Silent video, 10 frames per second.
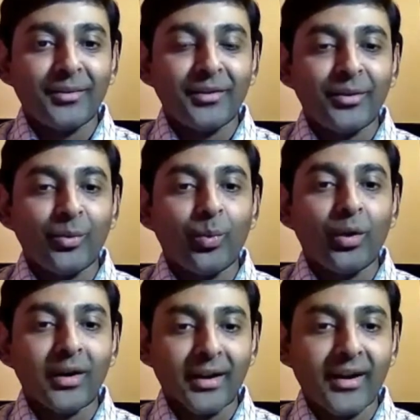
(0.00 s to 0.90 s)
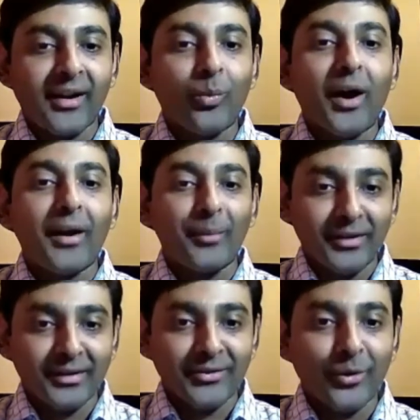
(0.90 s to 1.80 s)
the work
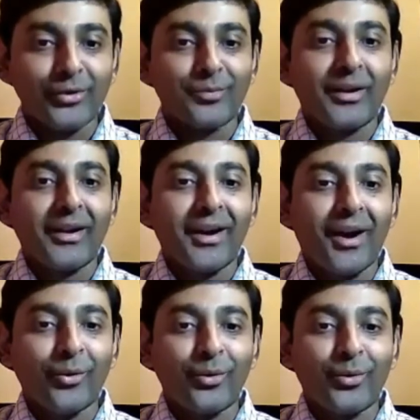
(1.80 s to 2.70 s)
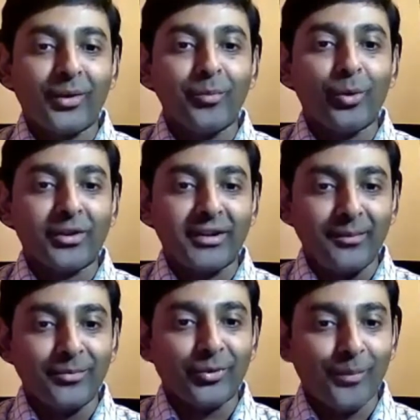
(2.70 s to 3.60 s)
environment is going to be, how do remote
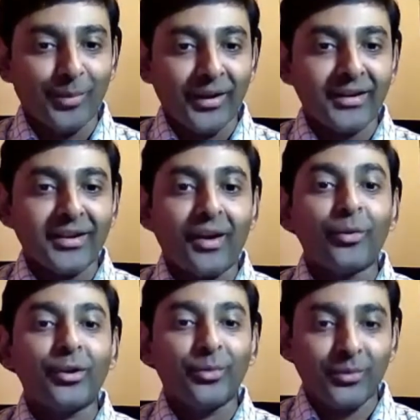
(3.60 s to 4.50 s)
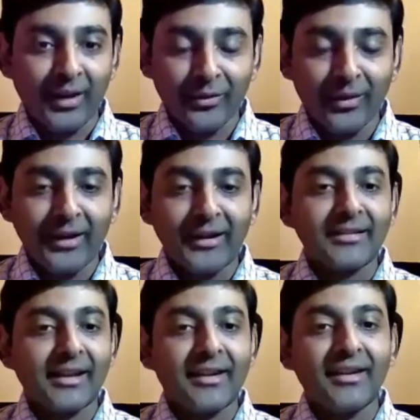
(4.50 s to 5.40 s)
teams operate, how do you, like rightly
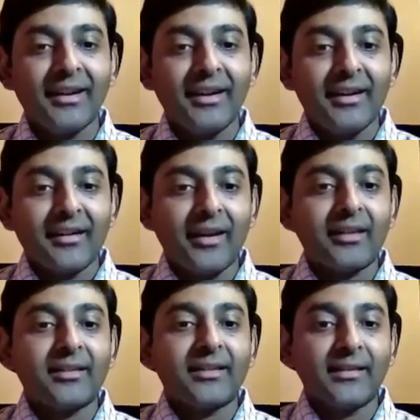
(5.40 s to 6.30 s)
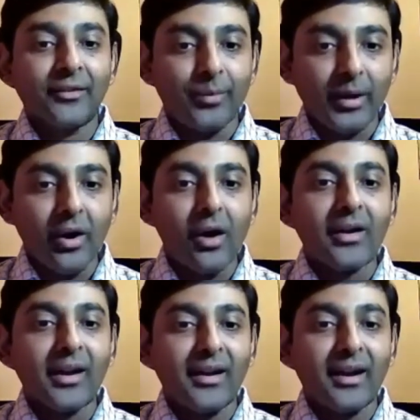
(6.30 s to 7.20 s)
said, create that sense of
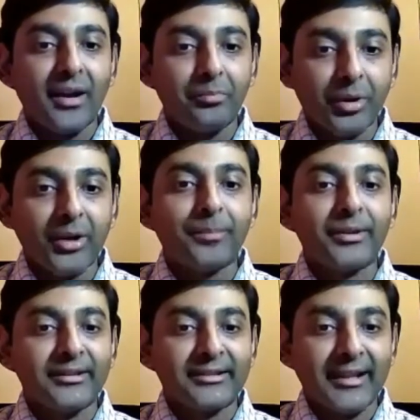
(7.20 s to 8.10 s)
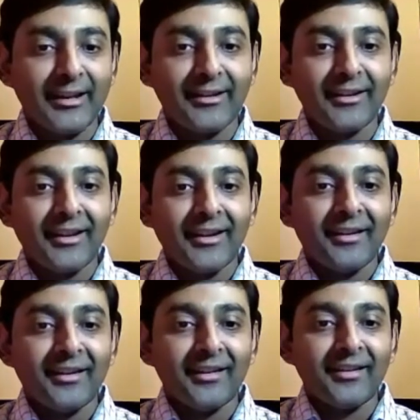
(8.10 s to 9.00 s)
belonging and purpose,
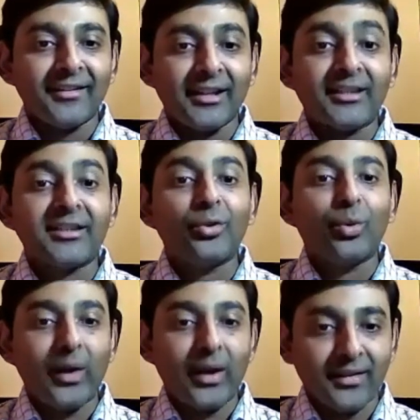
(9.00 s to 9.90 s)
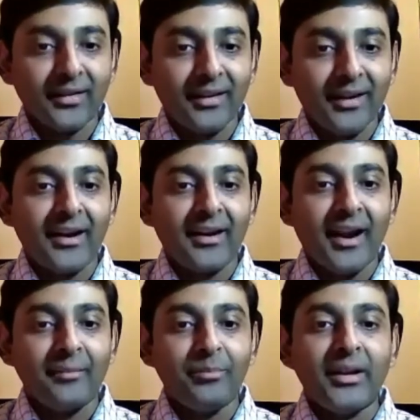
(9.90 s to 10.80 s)
and yet innovate
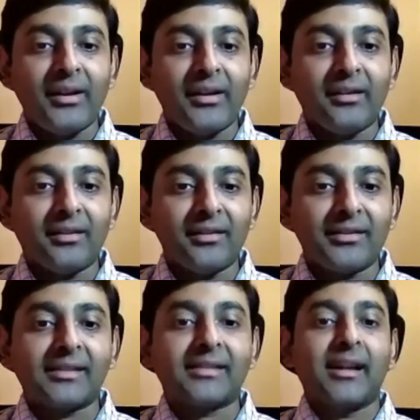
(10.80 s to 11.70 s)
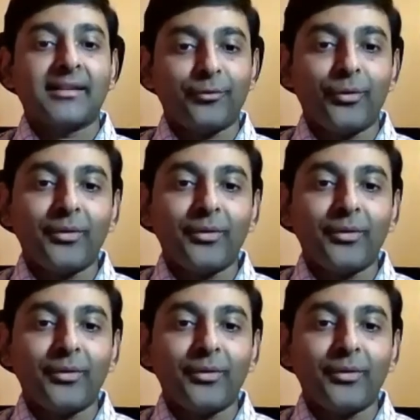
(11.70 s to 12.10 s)
and be successful.